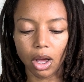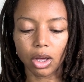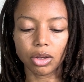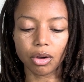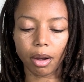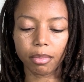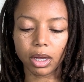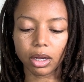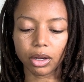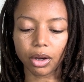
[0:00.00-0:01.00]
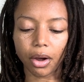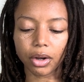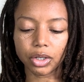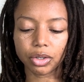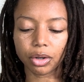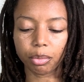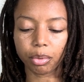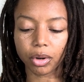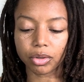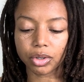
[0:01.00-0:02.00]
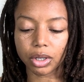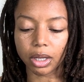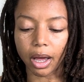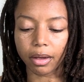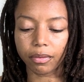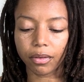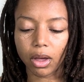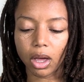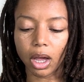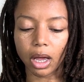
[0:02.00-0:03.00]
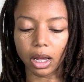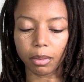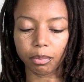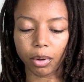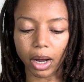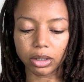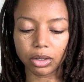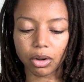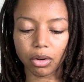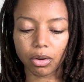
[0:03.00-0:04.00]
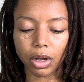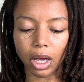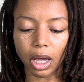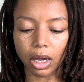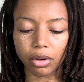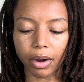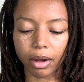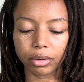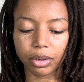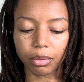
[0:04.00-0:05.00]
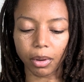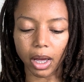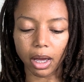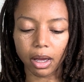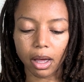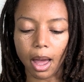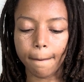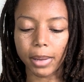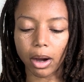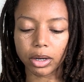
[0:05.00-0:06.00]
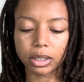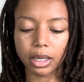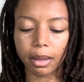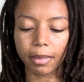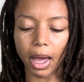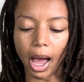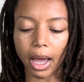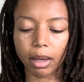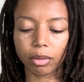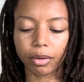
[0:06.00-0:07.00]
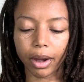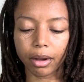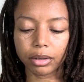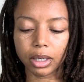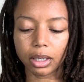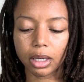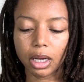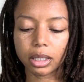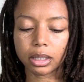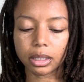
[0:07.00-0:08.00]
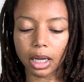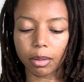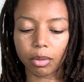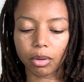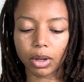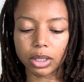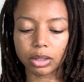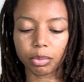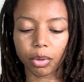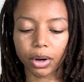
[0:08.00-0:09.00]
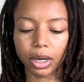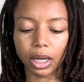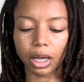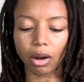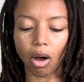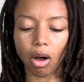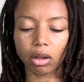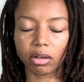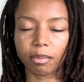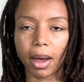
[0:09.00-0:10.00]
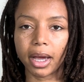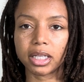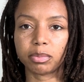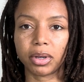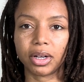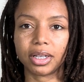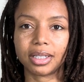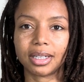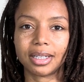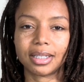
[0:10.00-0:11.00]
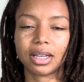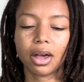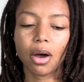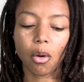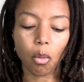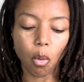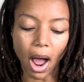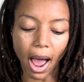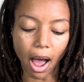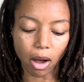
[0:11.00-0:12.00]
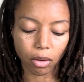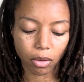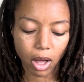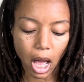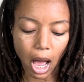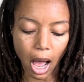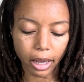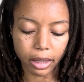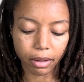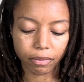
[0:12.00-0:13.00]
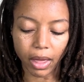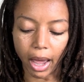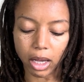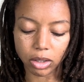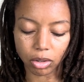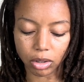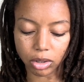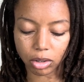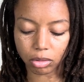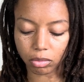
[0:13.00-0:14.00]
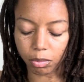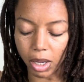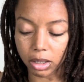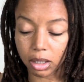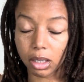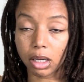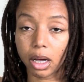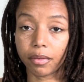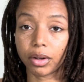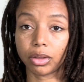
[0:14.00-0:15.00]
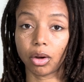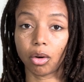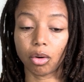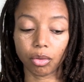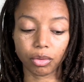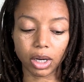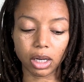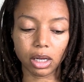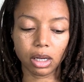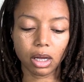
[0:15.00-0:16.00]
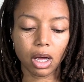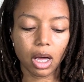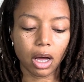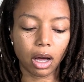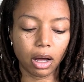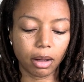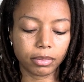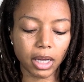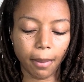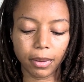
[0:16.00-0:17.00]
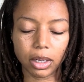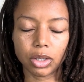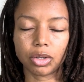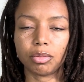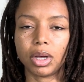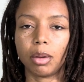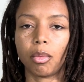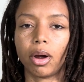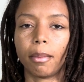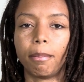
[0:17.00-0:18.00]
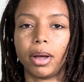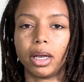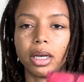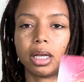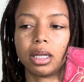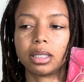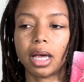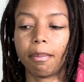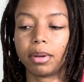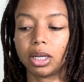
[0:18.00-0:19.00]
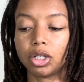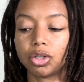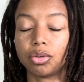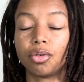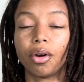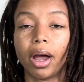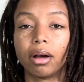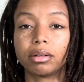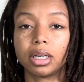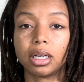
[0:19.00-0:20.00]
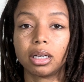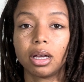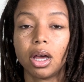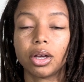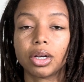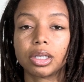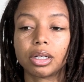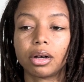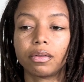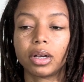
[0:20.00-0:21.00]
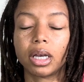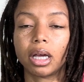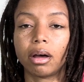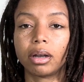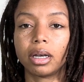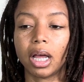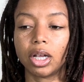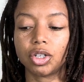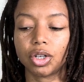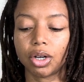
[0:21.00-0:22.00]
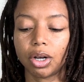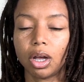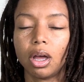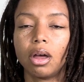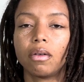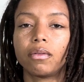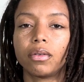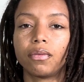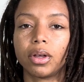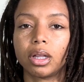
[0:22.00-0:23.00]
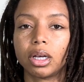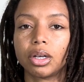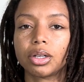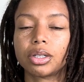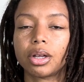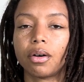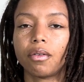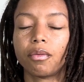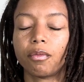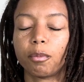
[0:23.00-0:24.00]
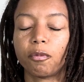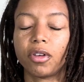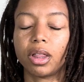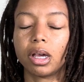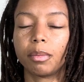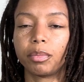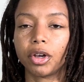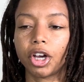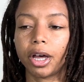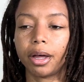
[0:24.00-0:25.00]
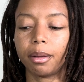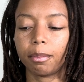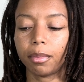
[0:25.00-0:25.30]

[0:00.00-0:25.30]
You are being encouraged to approach life in a practical and grounded way. Power statement: I am grounded, stable, and supported in all of my experiences. Wow, I love that. So this basically covered the whole reading. Tapping into being more abundant, tapping into grounding yourself, getting out in nature, fulfilling yourself, filling up your cup,